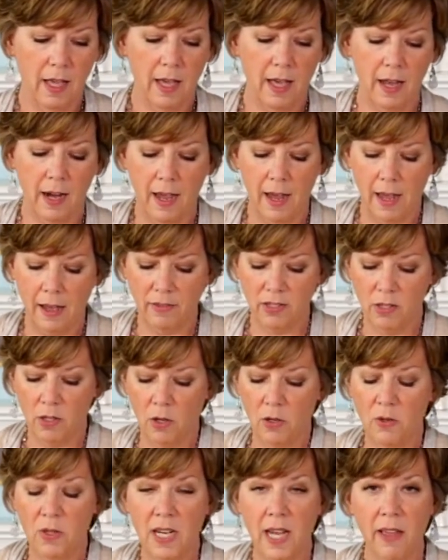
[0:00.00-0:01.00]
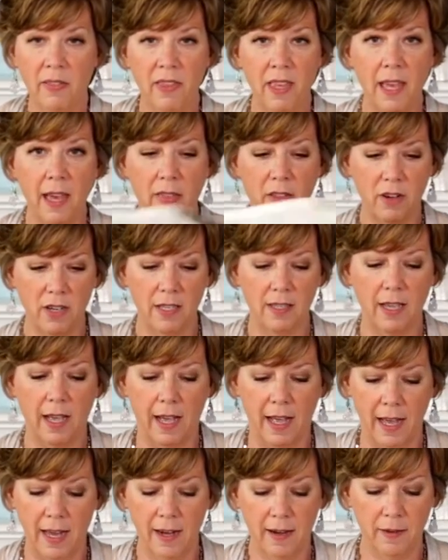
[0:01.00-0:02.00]
and I have sewn down the other
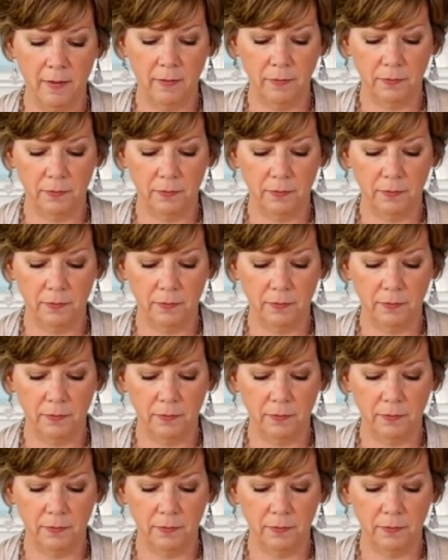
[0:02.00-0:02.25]
side,